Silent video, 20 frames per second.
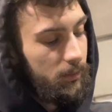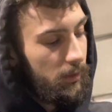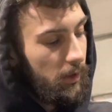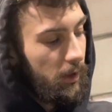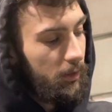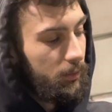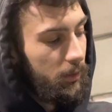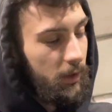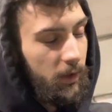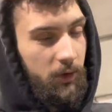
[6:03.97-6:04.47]
I
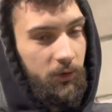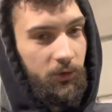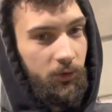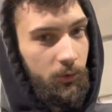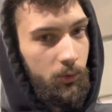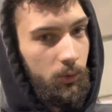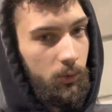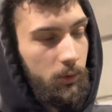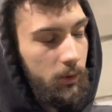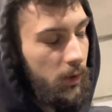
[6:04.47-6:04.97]
read engine
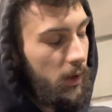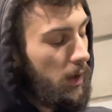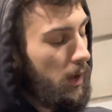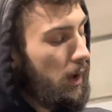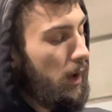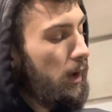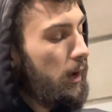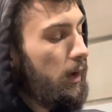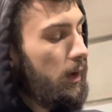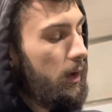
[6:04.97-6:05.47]
cooler.
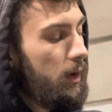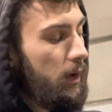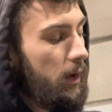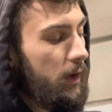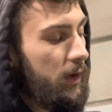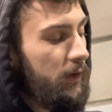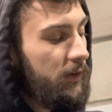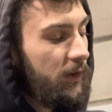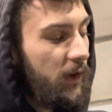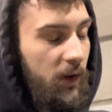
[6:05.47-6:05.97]
It
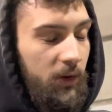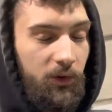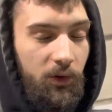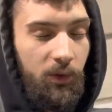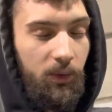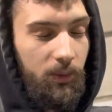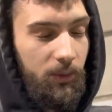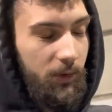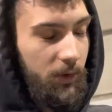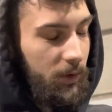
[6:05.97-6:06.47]
is
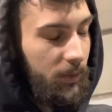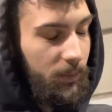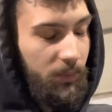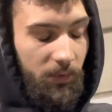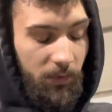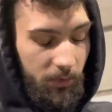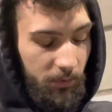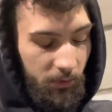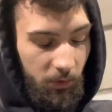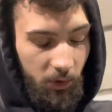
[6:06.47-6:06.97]
engine.
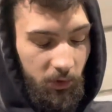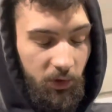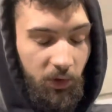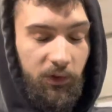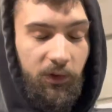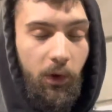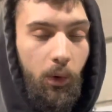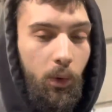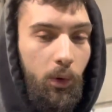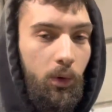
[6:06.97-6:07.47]
They're just
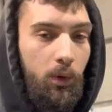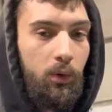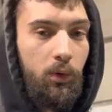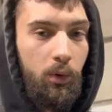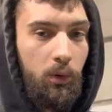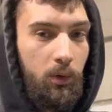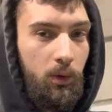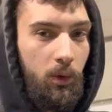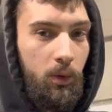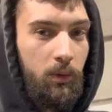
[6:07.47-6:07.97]
the oil
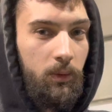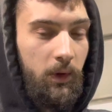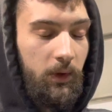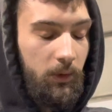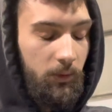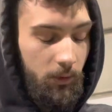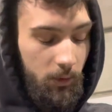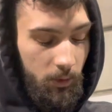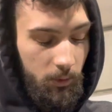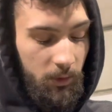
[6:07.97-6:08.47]
cooler,
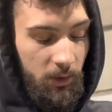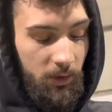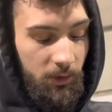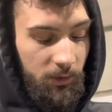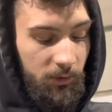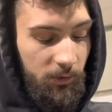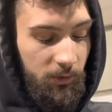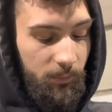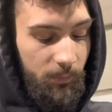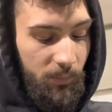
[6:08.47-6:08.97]
the
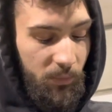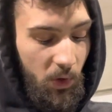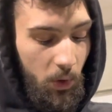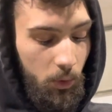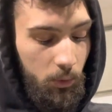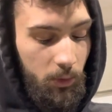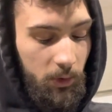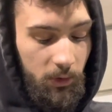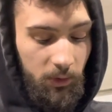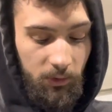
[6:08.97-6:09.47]
rings,
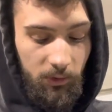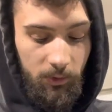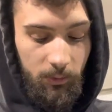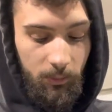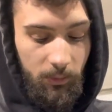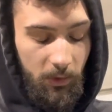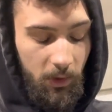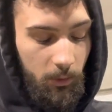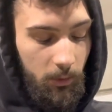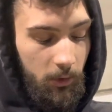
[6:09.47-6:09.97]
O-rings.
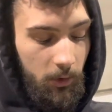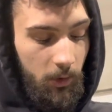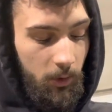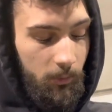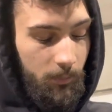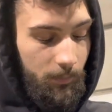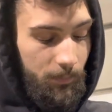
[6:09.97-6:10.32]
There we go.